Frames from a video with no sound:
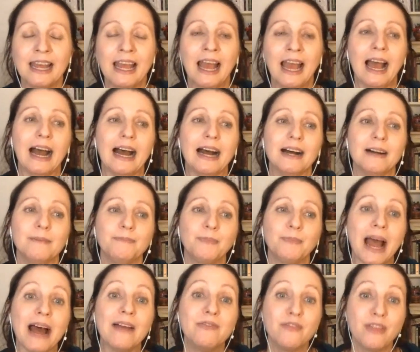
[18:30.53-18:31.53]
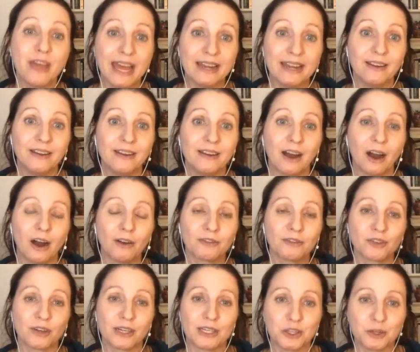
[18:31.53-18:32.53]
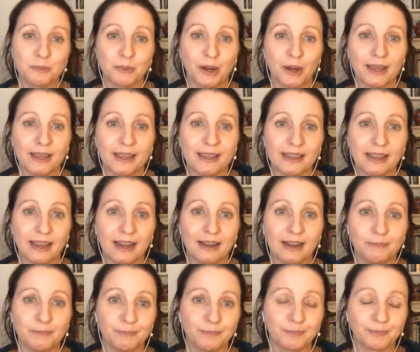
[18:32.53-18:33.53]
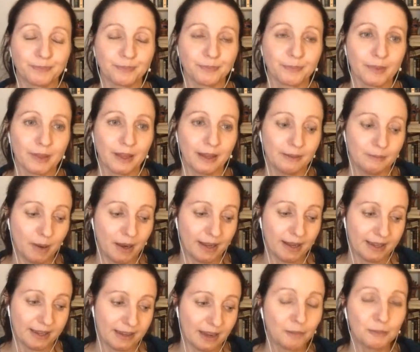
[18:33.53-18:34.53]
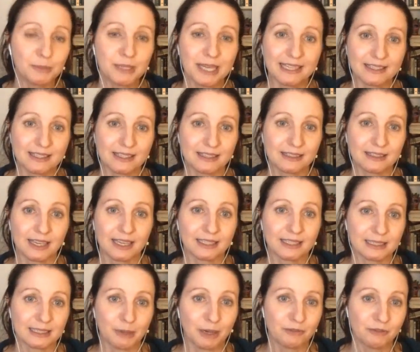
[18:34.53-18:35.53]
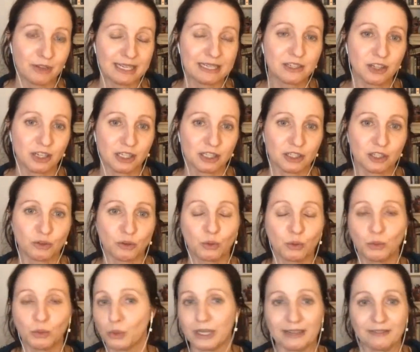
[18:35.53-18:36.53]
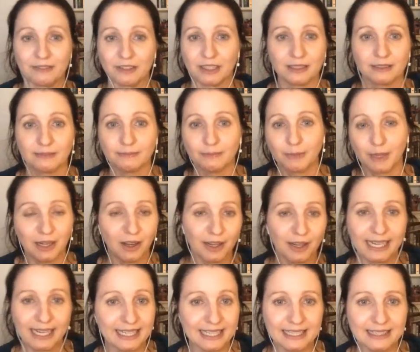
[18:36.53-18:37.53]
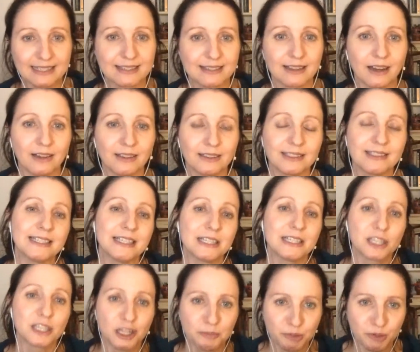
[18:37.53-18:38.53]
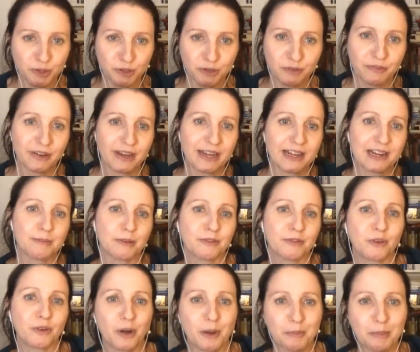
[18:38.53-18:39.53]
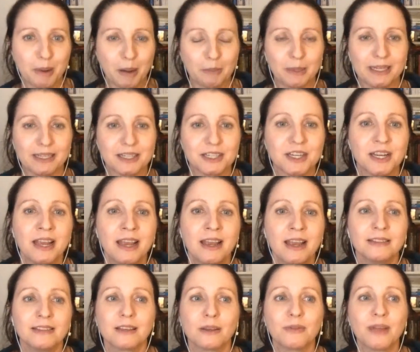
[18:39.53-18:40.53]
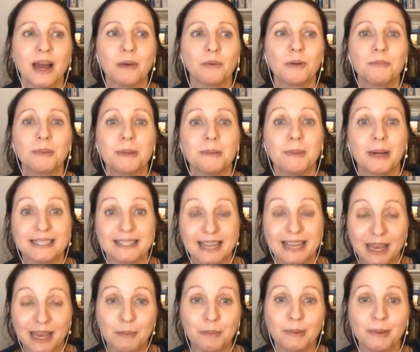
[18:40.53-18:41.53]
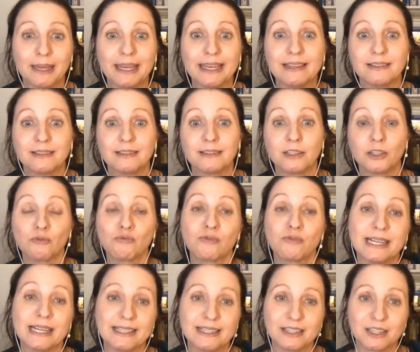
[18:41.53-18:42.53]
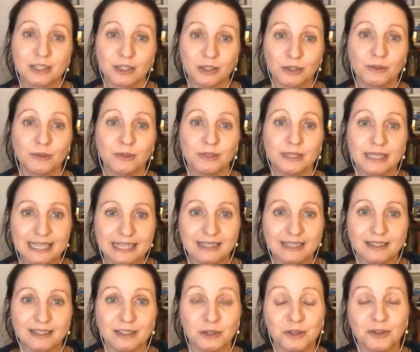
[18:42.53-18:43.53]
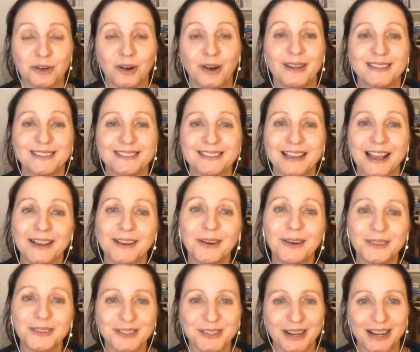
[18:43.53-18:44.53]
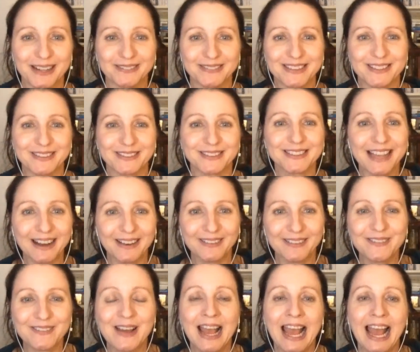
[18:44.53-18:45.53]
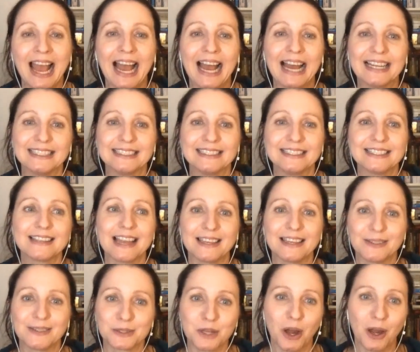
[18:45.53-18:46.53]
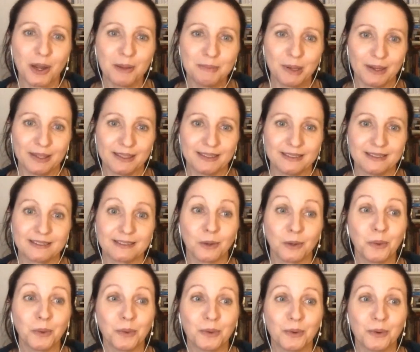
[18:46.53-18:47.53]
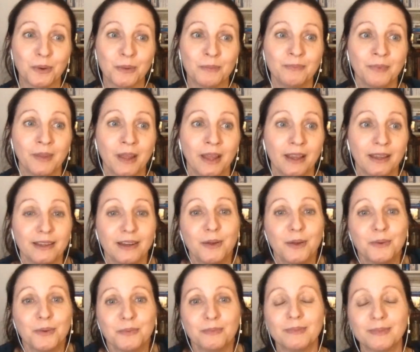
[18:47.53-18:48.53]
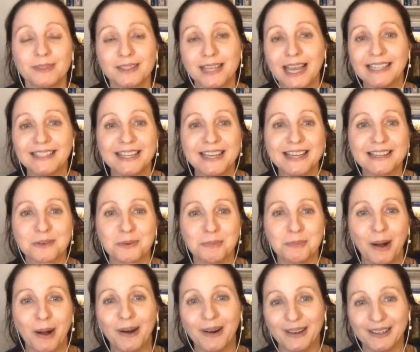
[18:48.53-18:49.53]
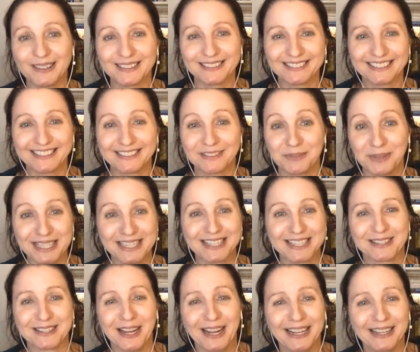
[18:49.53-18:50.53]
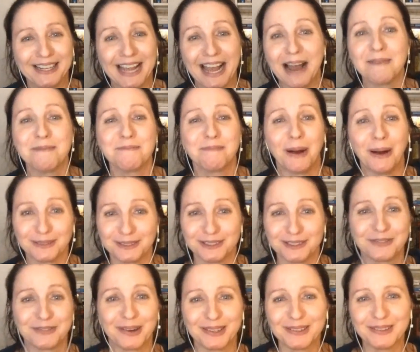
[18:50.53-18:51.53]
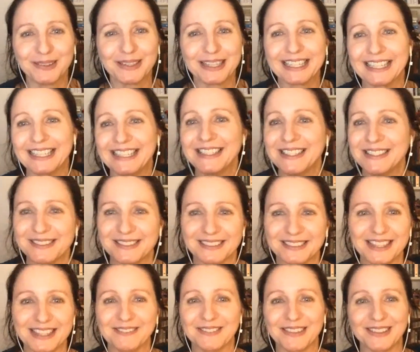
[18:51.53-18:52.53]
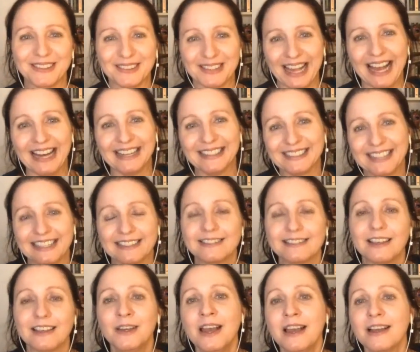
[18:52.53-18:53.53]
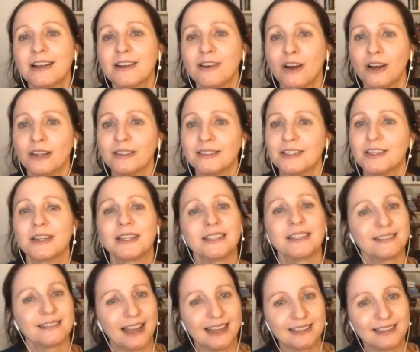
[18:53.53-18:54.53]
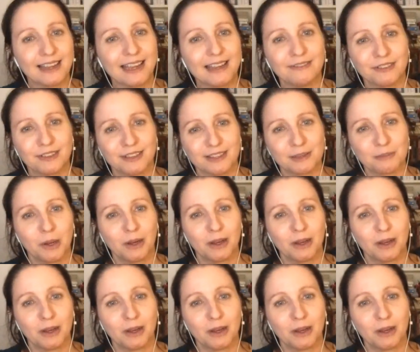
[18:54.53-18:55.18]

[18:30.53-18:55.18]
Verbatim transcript: Um, and then after I do my um, my updates and things, my restructural, whatever, my line edits, I'll send it to the proofreader before I publish. So that would be my tip is you really do need to try and set a contract with yourself and set your timelines or you know 10 years will pass which is it passes yeah. very quickly and you still haven't got it out there so grant you're going to set a date for this book